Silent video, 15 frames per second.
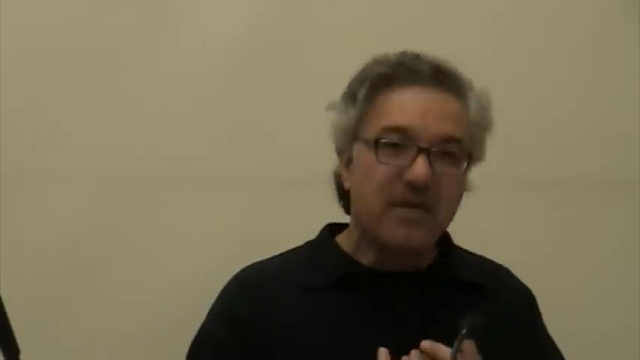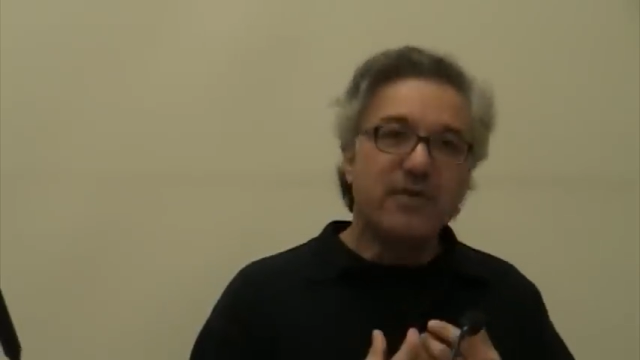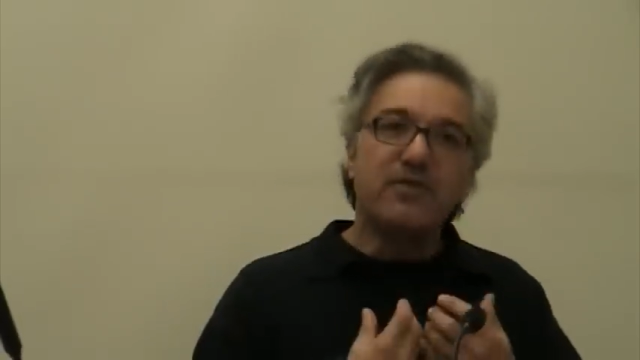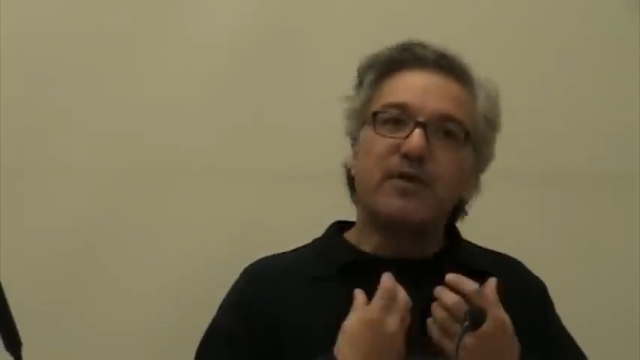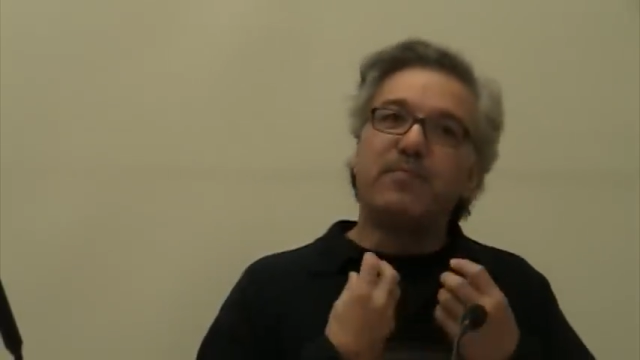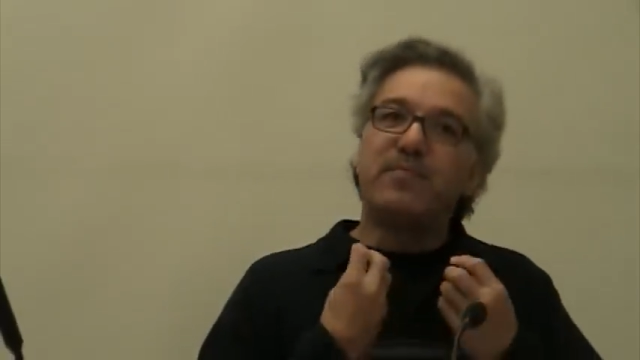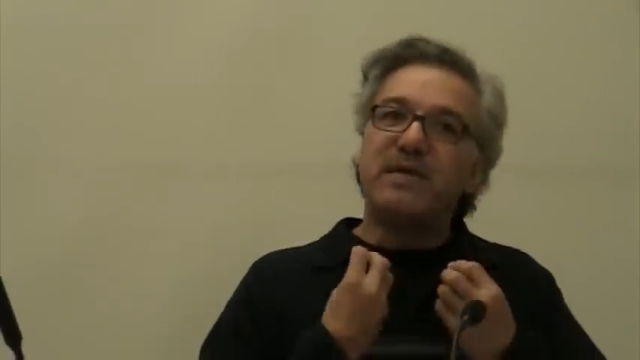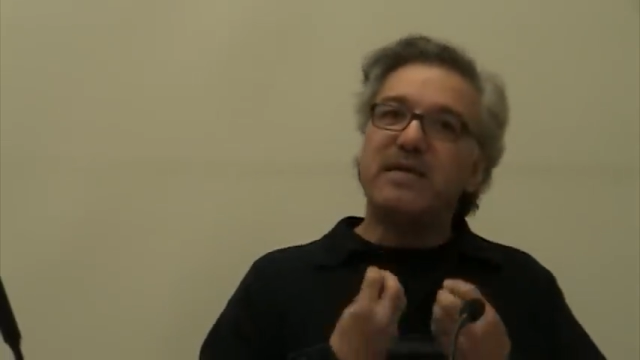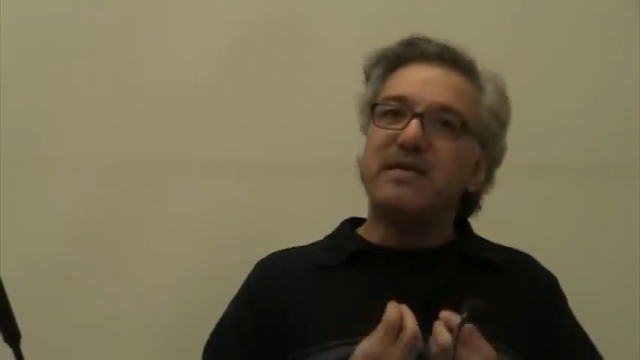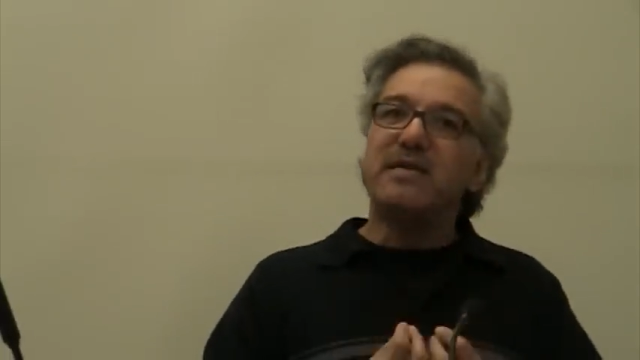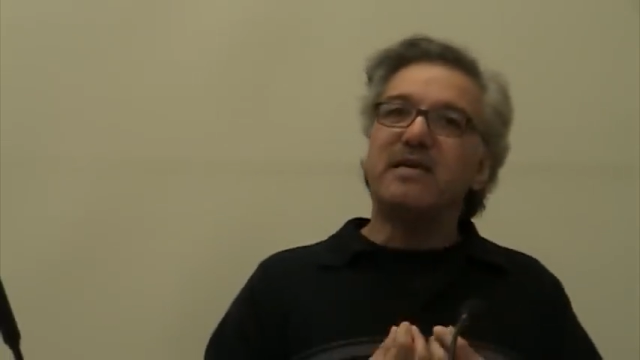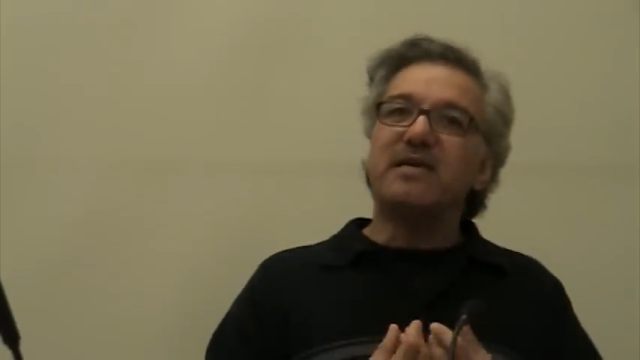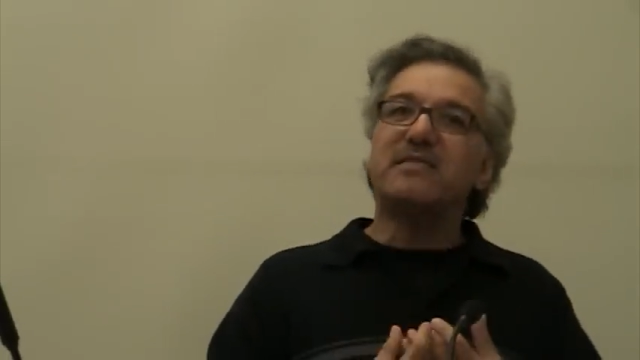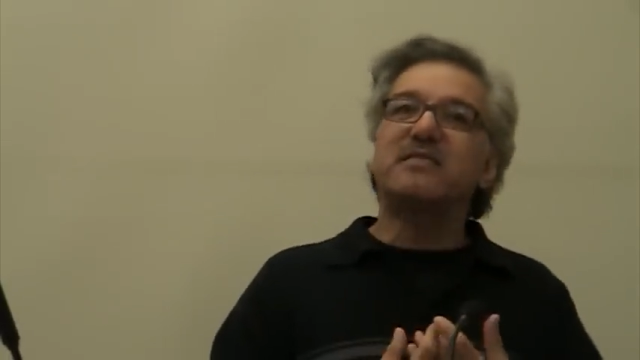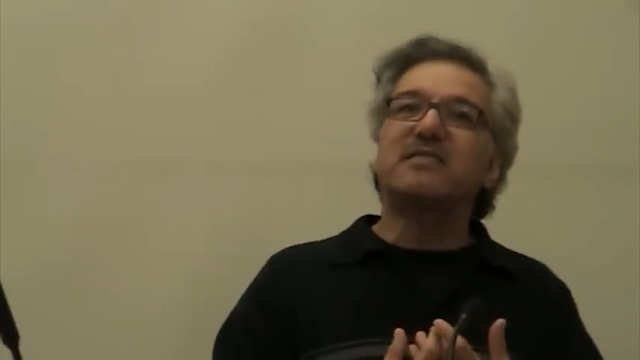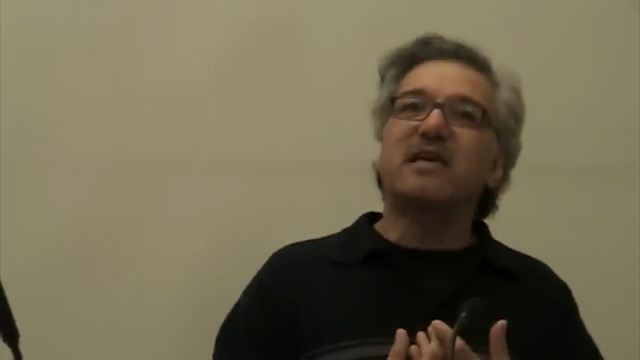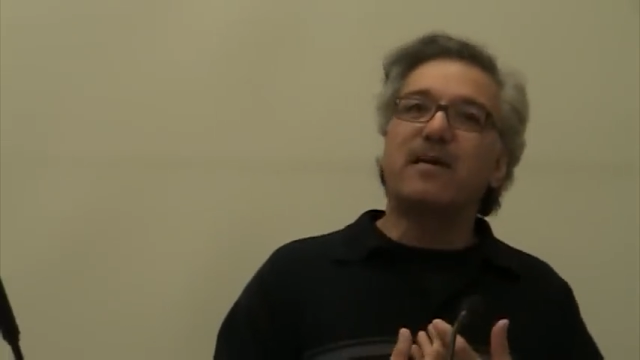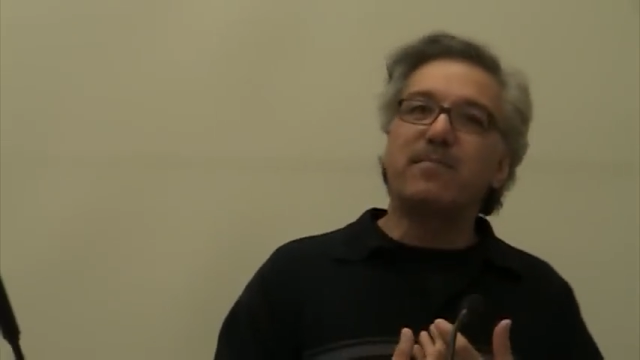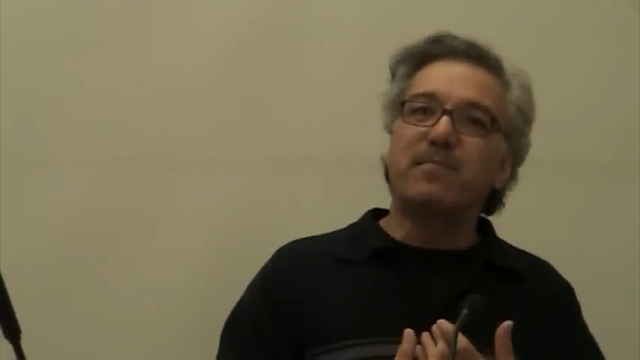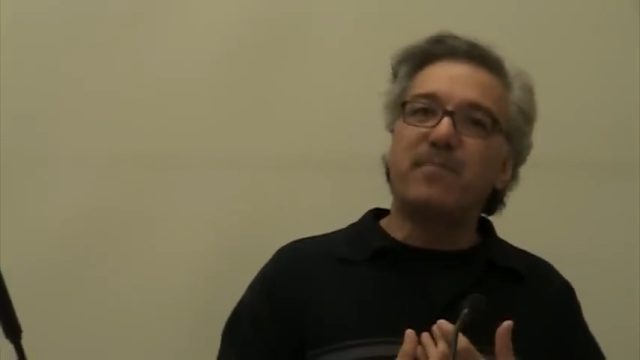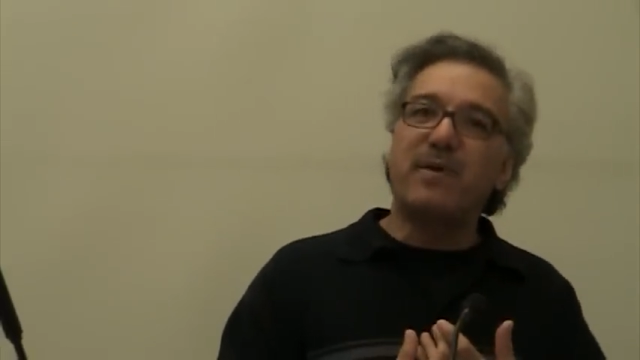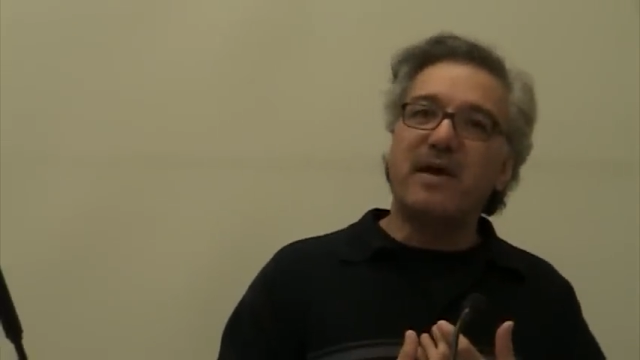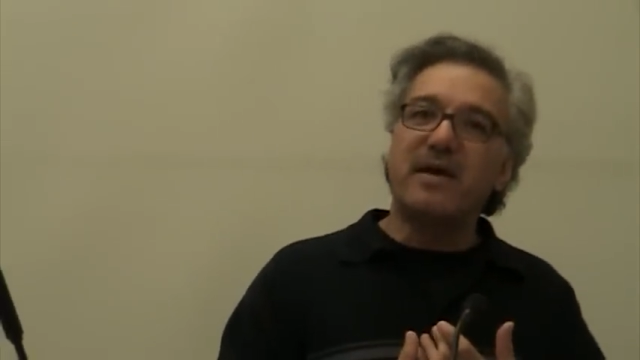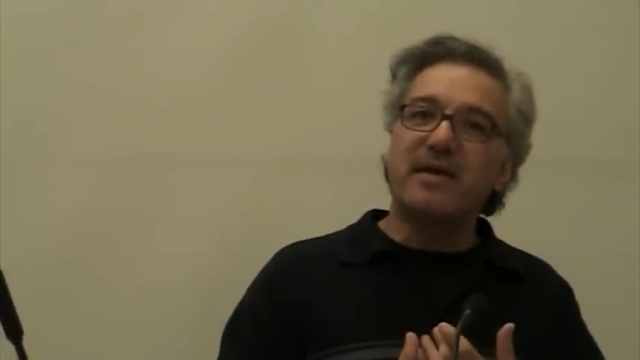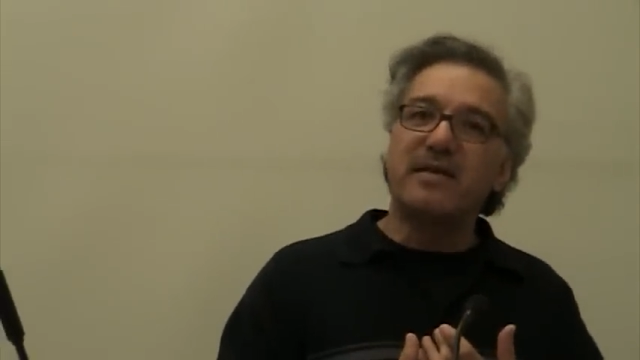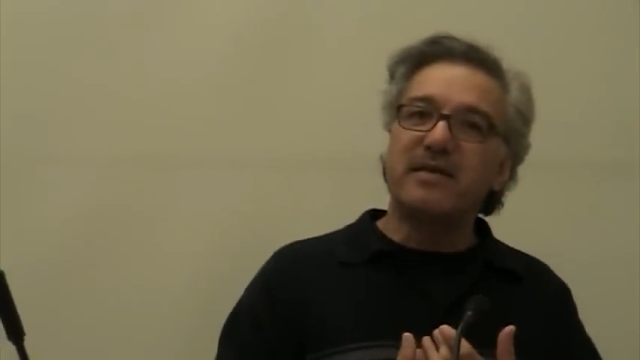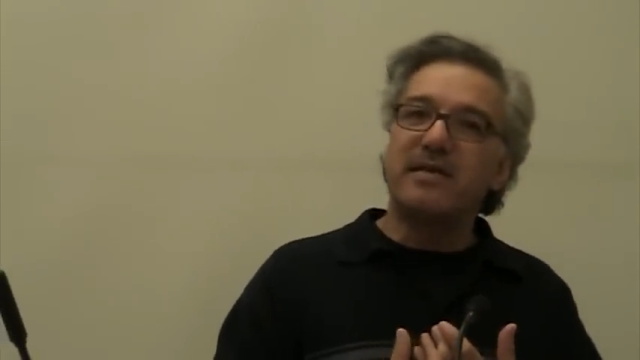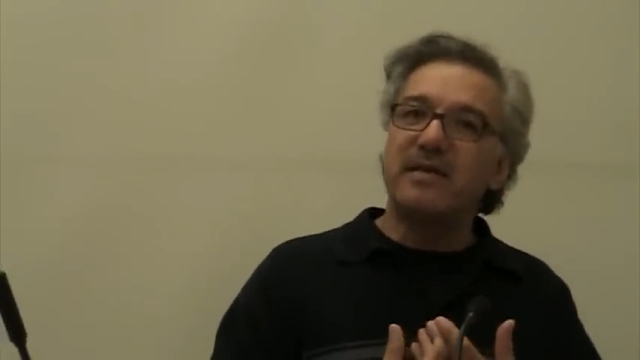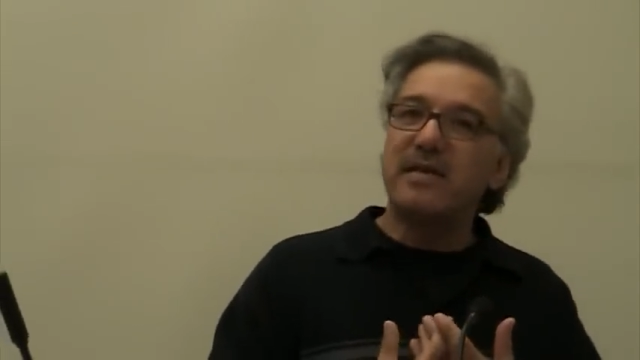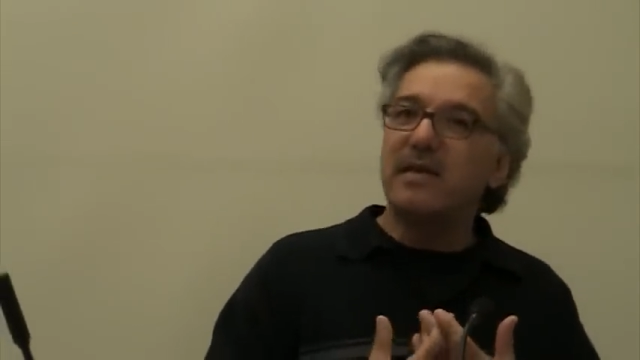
the BDS campaign